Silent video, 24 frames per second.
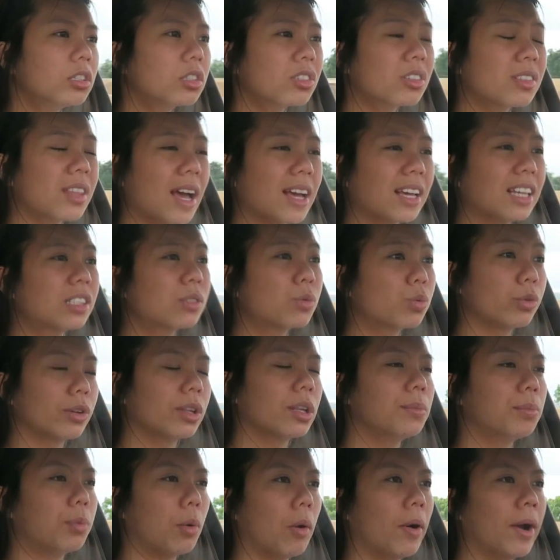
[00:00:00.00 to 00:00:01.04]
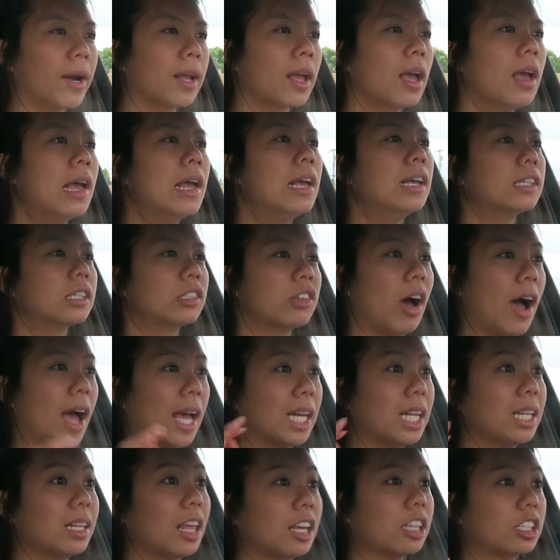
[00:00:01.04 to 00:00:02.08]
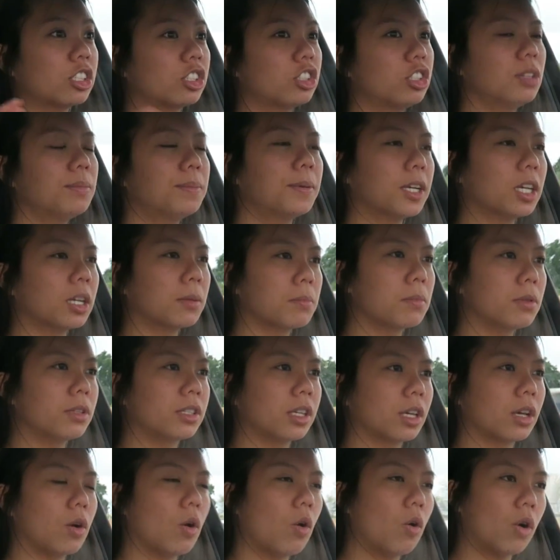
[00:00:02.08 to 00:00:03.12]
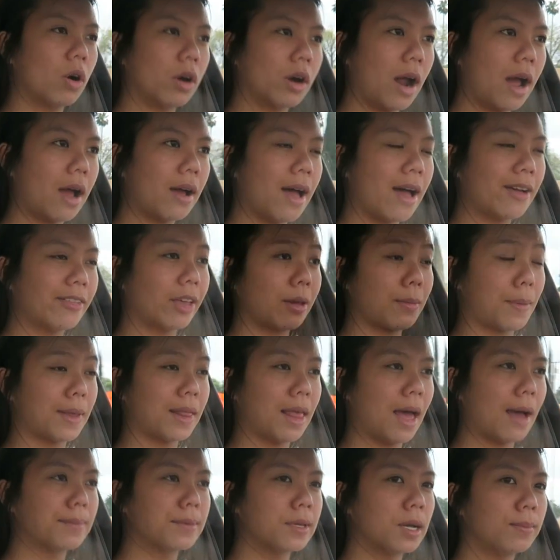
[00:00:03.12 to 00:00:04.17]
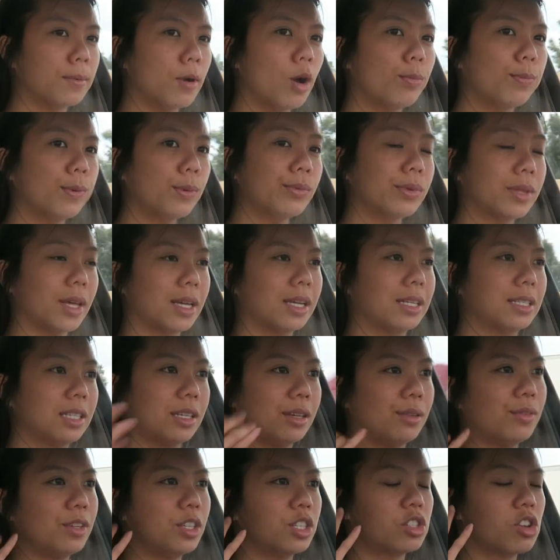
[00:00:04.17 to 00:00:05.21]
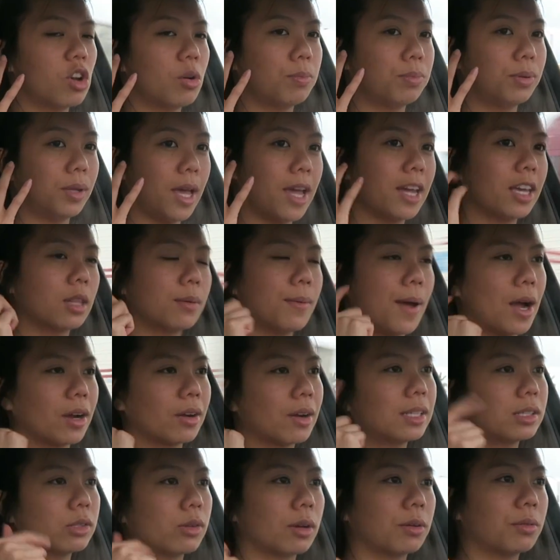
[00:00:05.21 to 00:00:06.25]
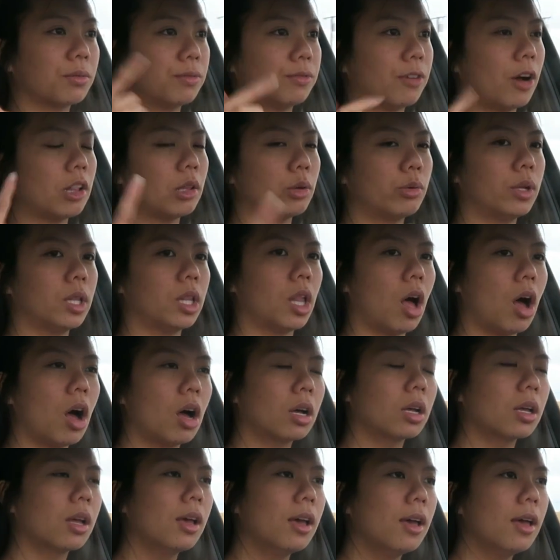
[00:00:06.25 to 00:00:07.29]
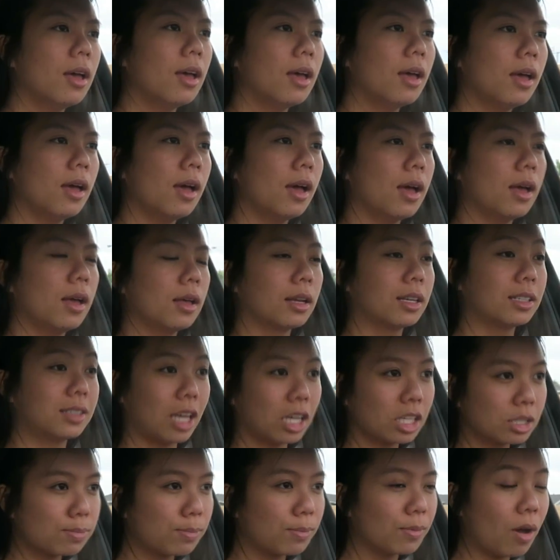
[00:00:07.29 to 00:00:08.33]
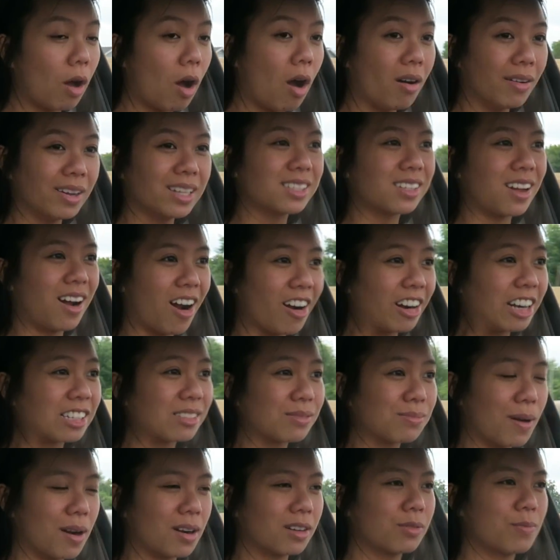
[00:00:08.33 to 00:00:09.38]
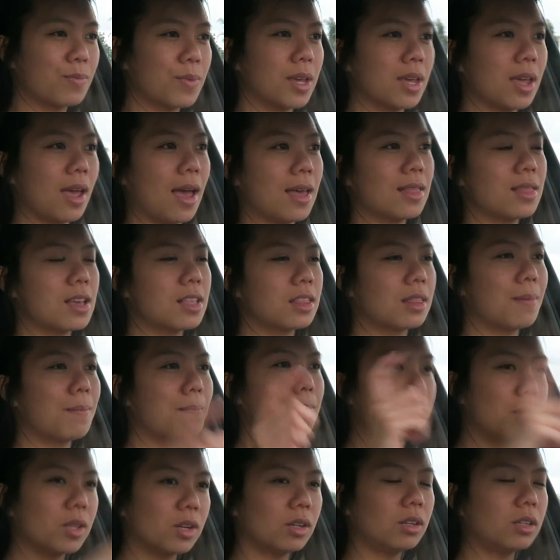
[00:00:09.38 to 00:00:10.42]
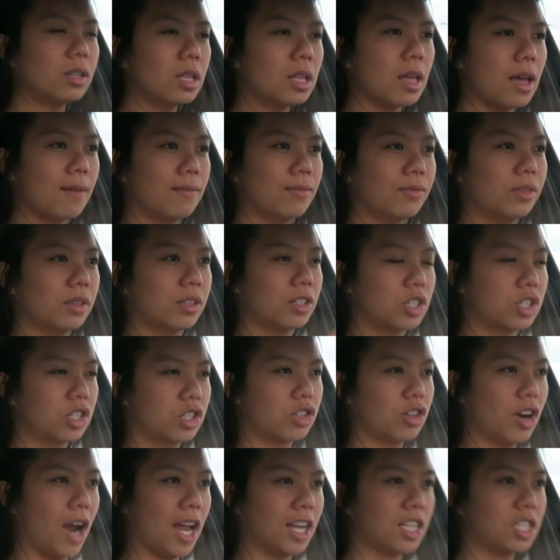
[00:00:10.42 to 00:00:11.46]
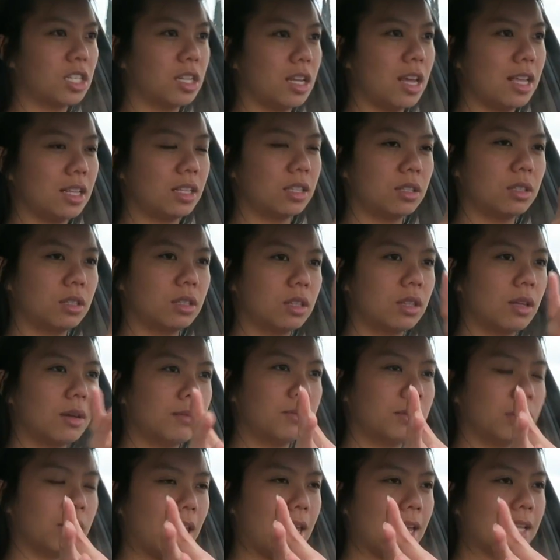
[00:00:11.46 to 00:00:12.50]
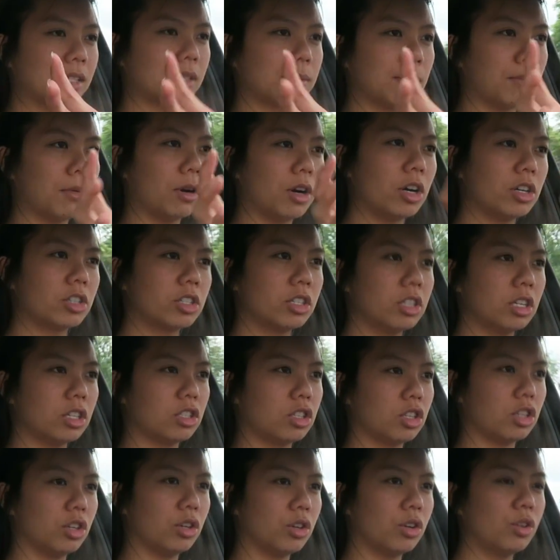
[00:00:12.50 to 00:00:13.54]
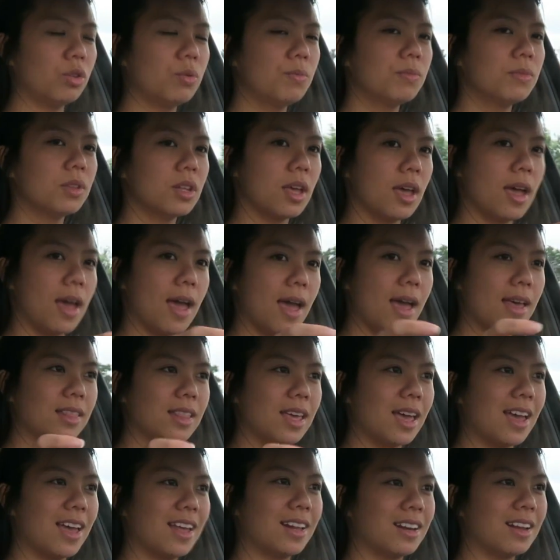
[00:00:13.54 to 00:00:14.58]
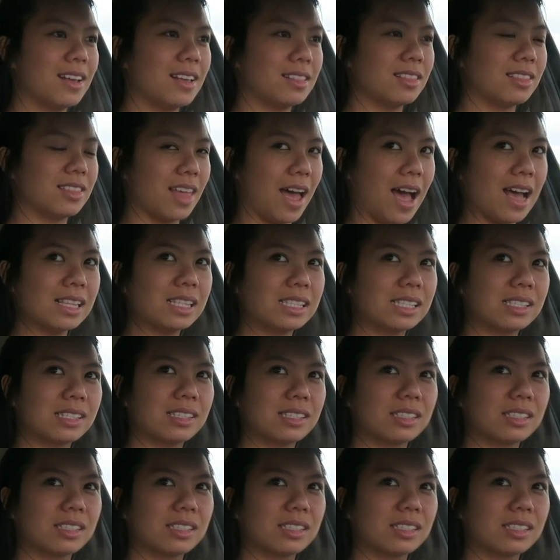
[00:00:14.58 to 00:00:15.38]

So that gets really boring. So I need like super good music or I'll have like my laptop open with like a TV show playing in the background so I can follow along because that's always the hardest part for me. And then the middle of the stretch, it the lanes merge into two. And then that's